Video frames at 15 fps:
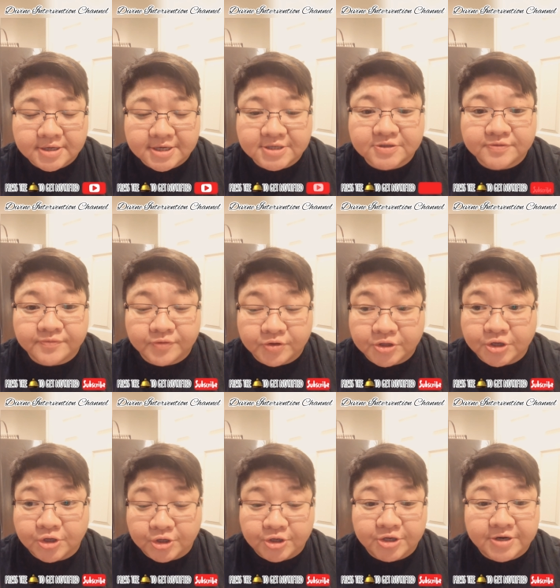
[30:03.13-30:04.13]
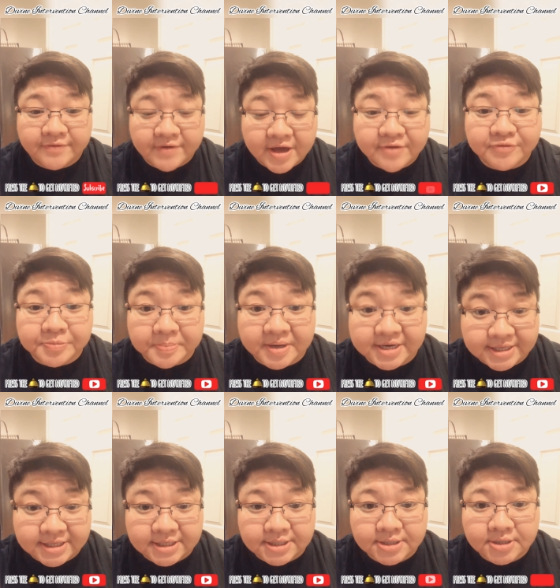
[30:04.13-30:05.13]
It's for the good of
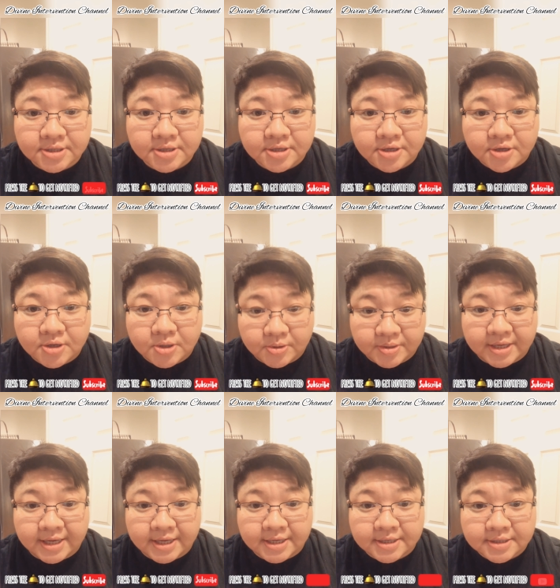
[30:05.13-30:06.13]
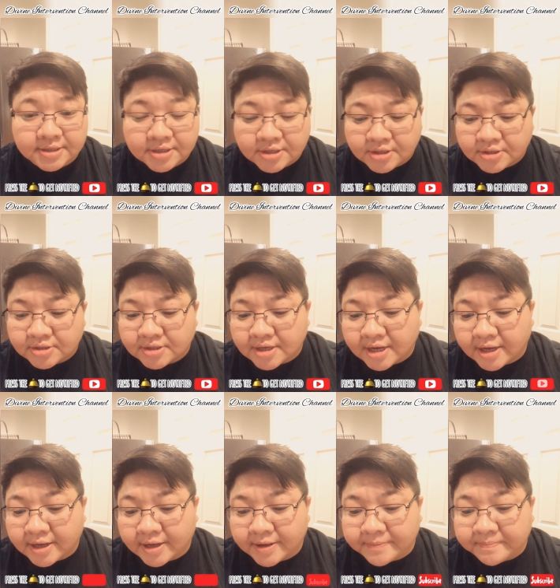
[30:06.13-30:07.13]
everybody. Okay?
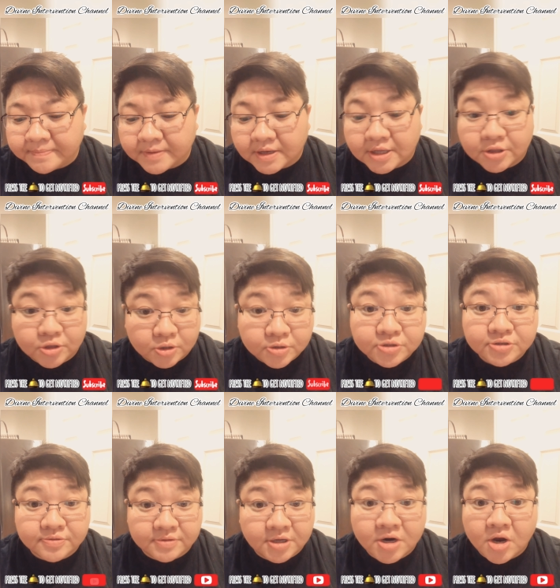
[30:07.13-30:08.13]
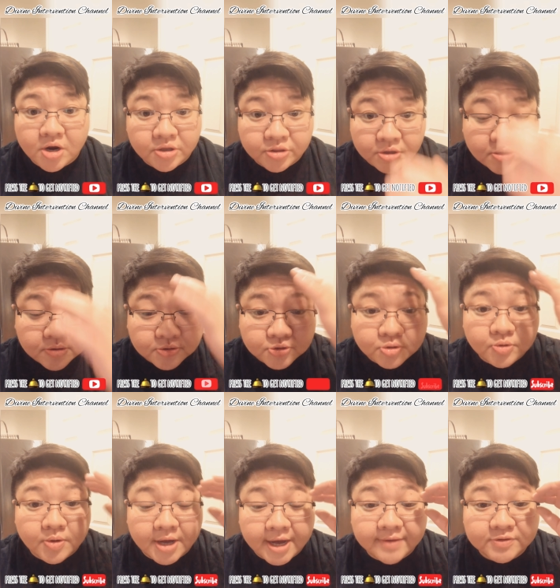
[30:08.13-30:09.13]
Um, and those there are those
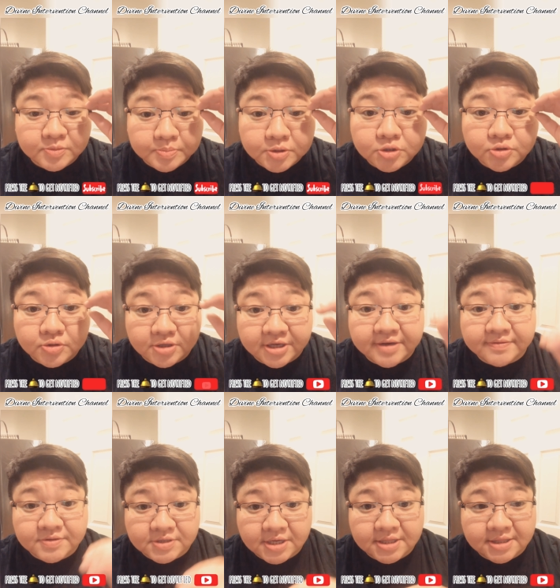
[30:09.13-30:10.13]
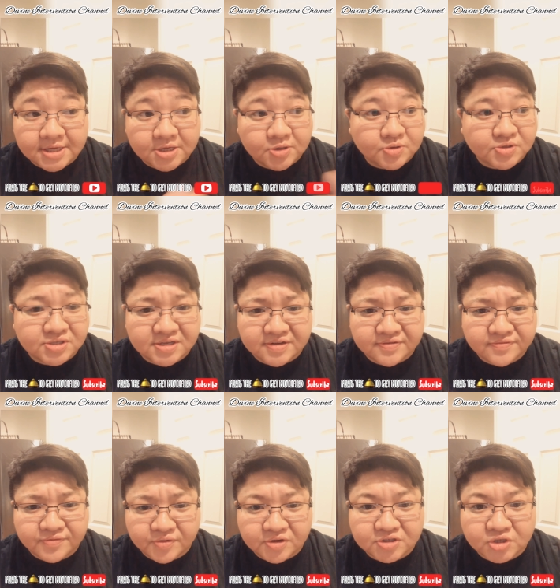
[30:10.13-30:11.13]
who have spiritual gifts yet they use it
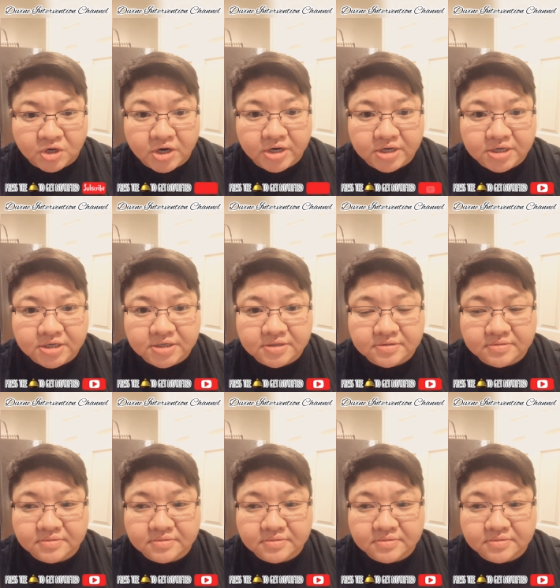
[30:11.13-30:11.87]
for dark